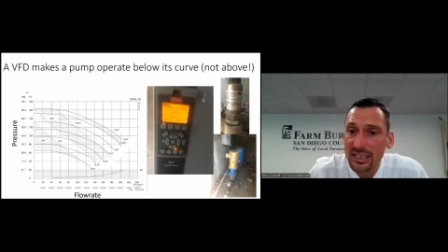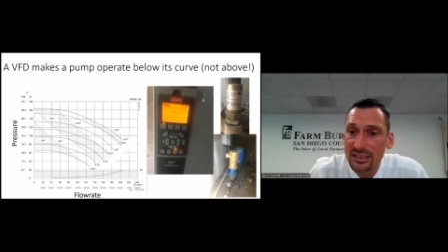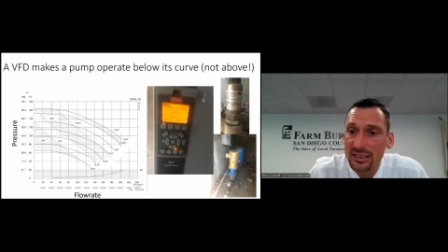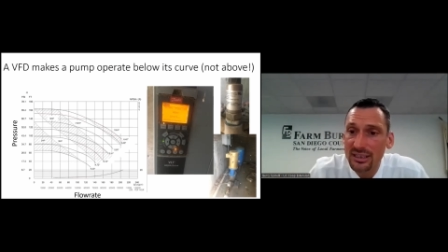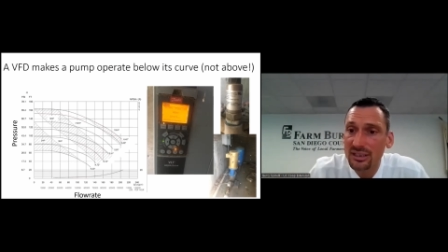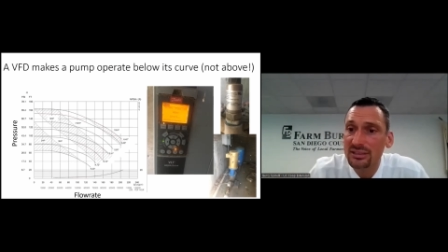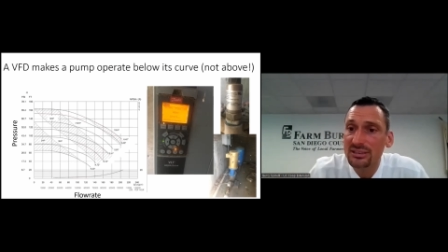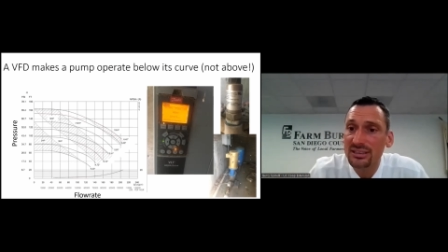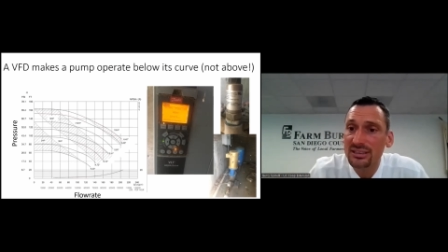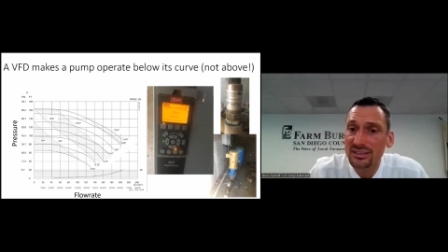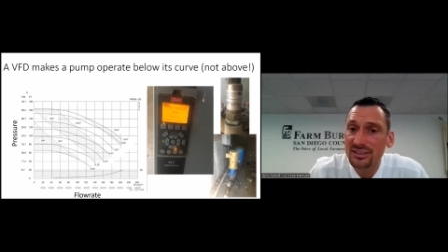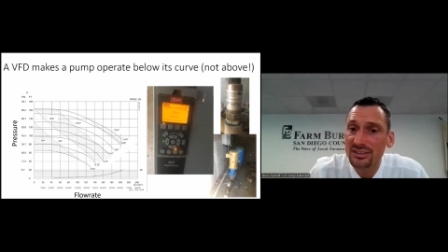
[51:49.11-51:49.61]
I
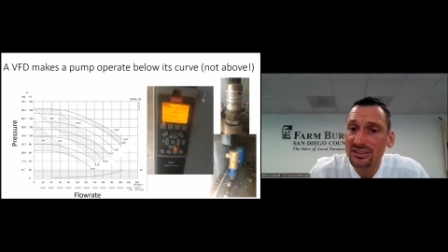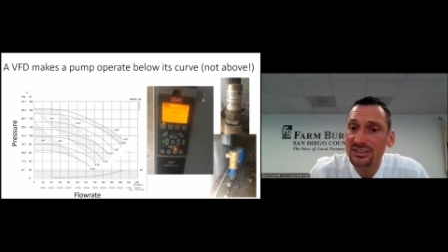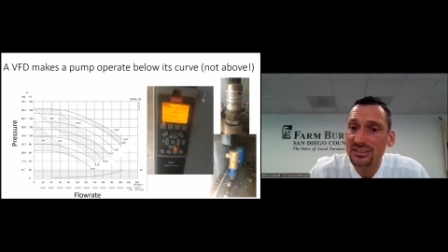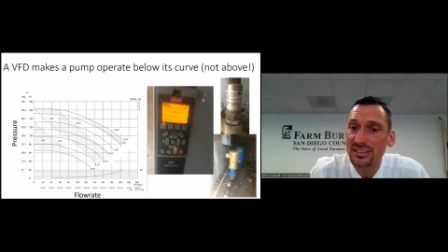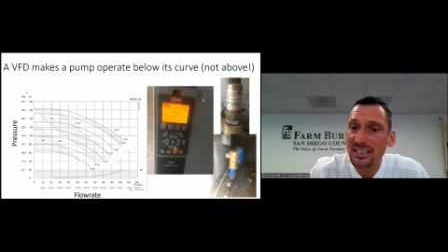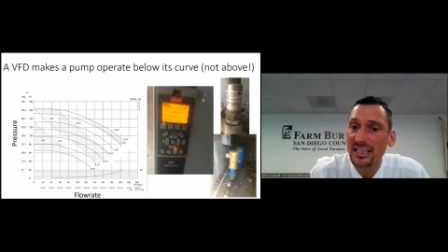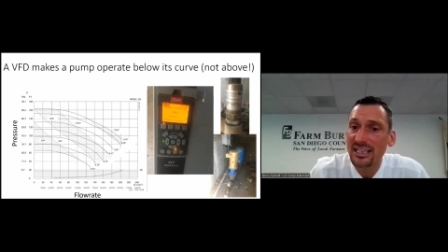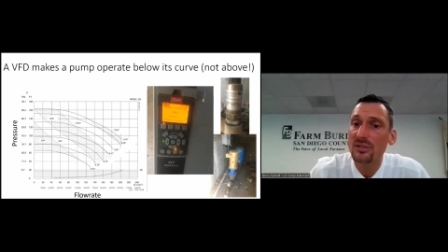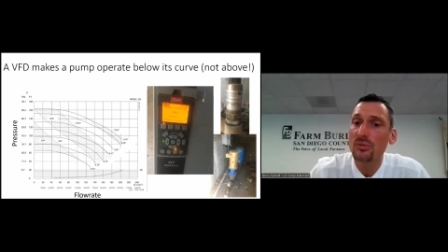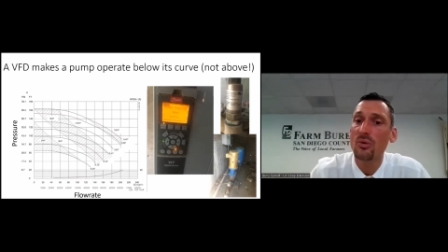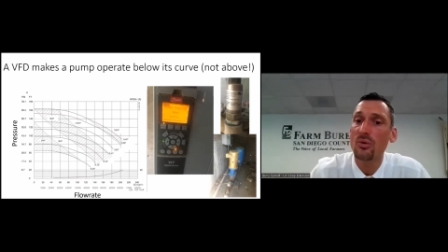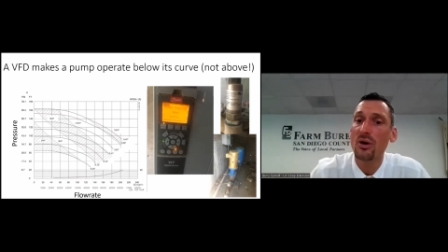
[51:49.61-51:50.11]
don't
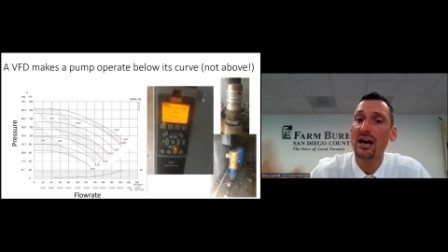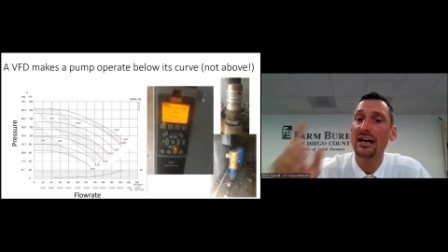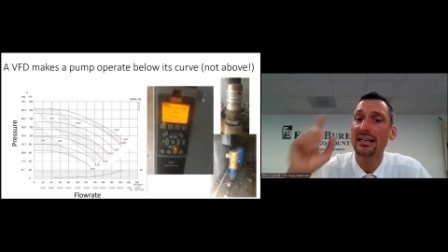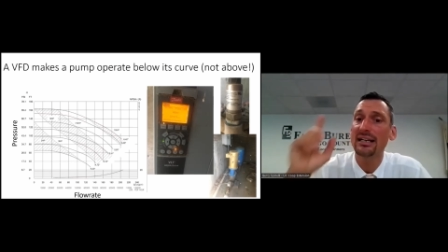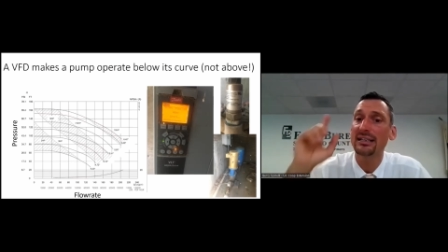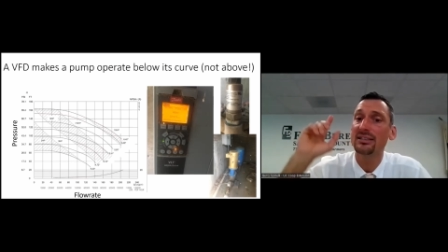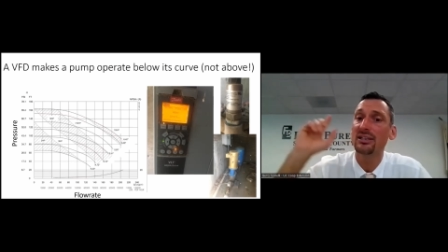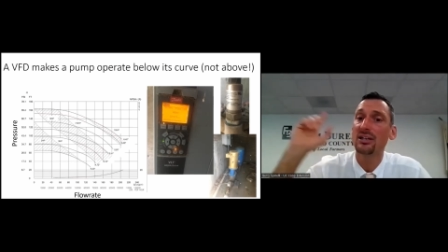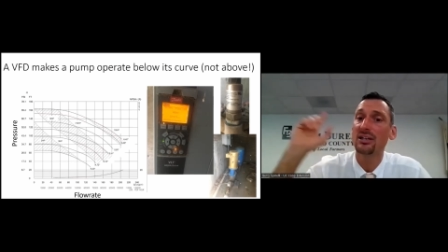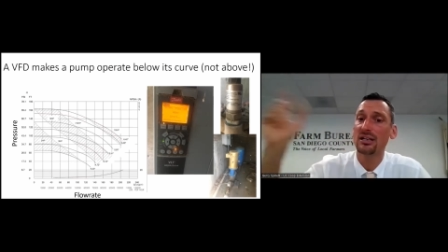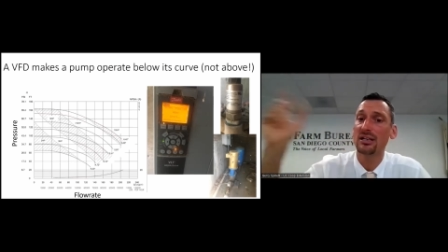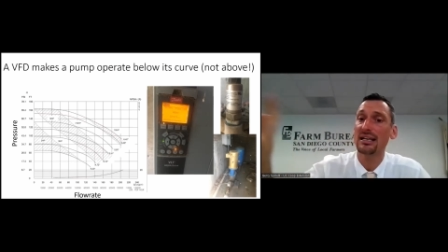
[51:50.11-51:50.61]
understand why
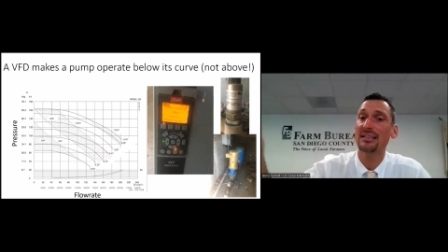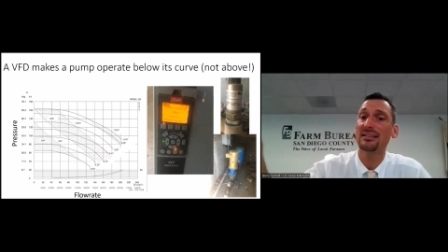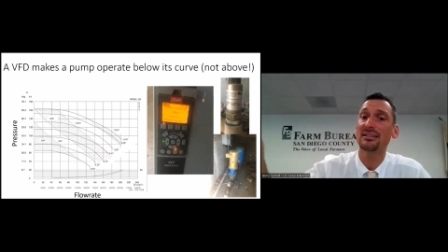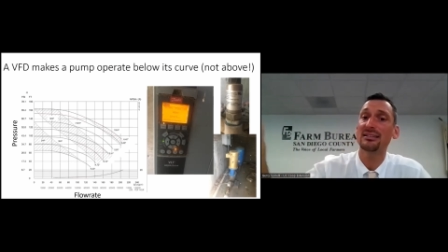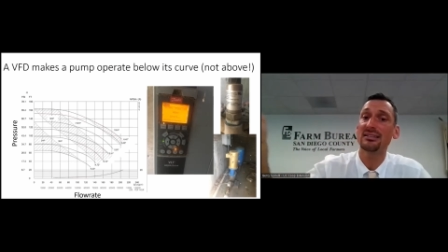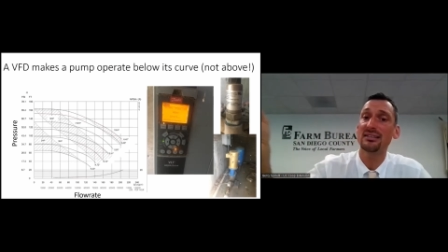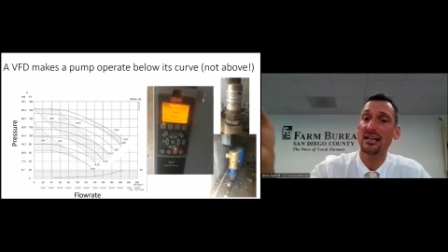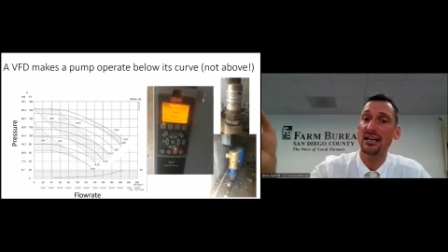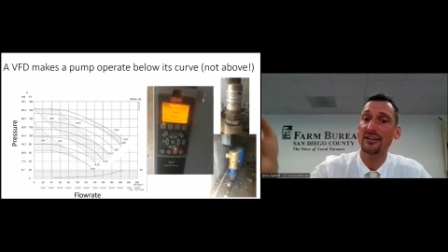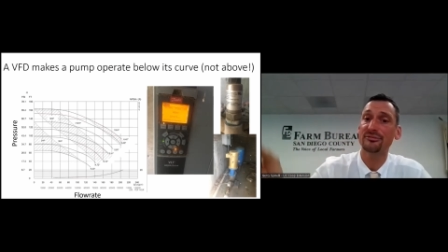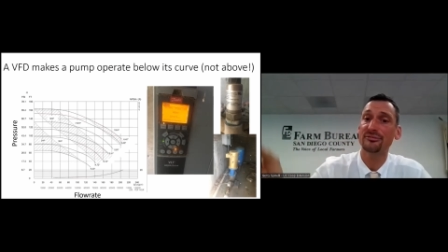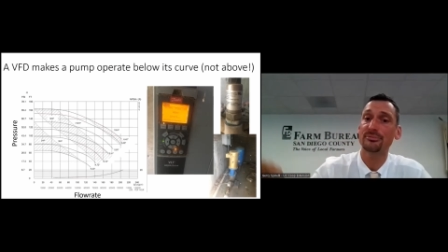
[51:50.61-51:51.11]
I don't get
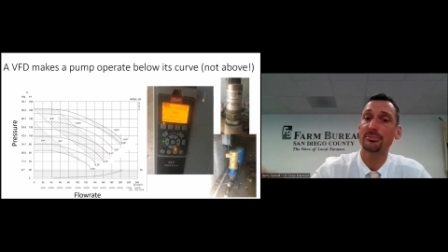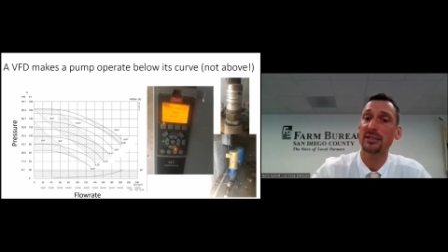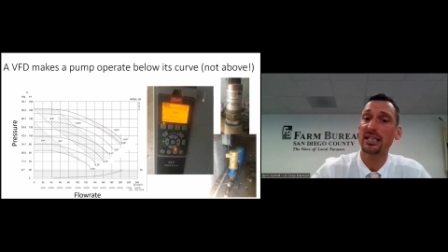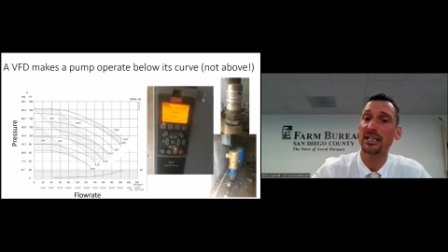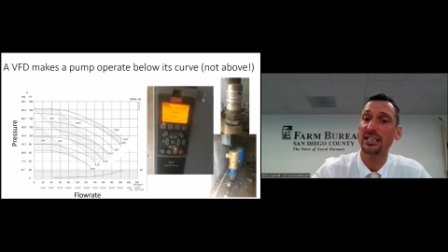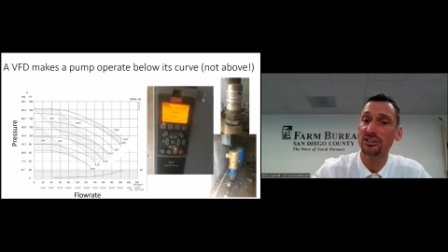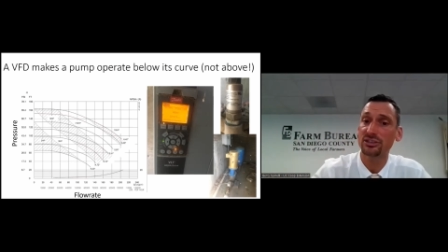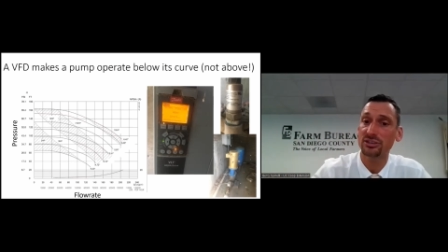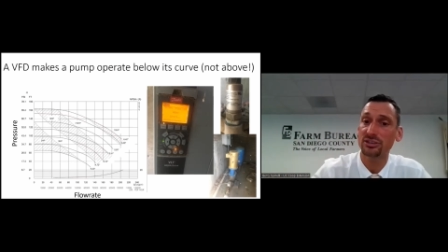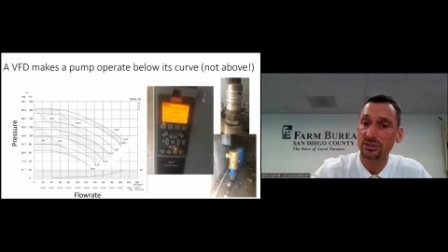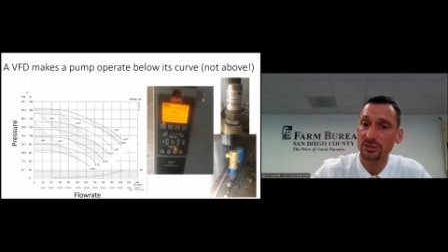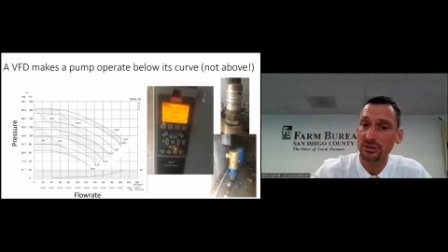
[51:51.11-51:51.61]
enough
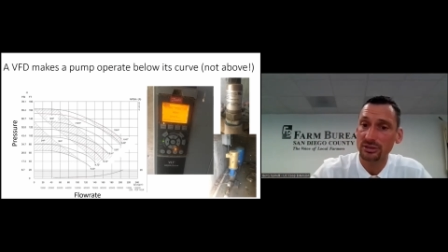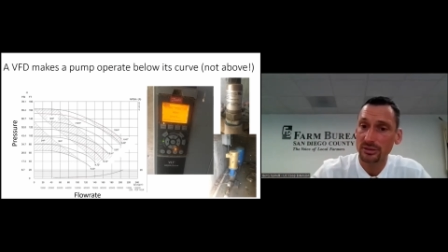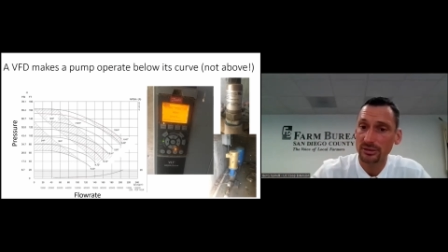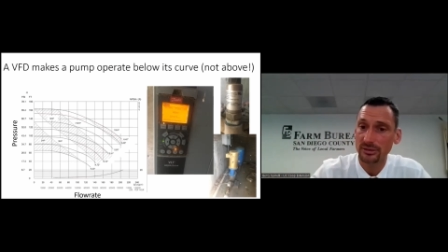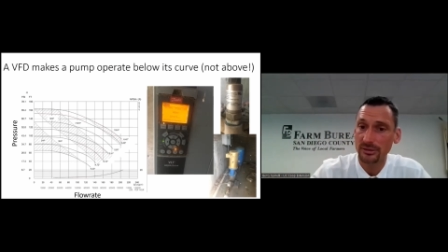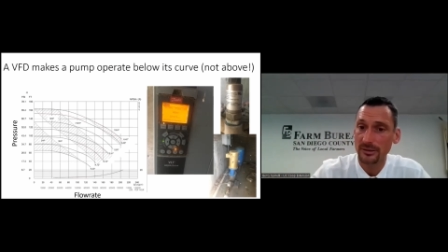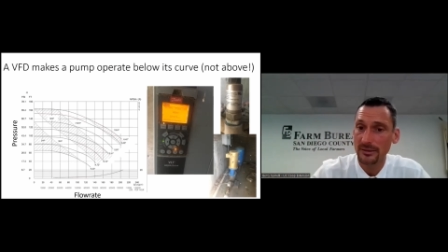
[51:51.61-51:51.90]
pressure.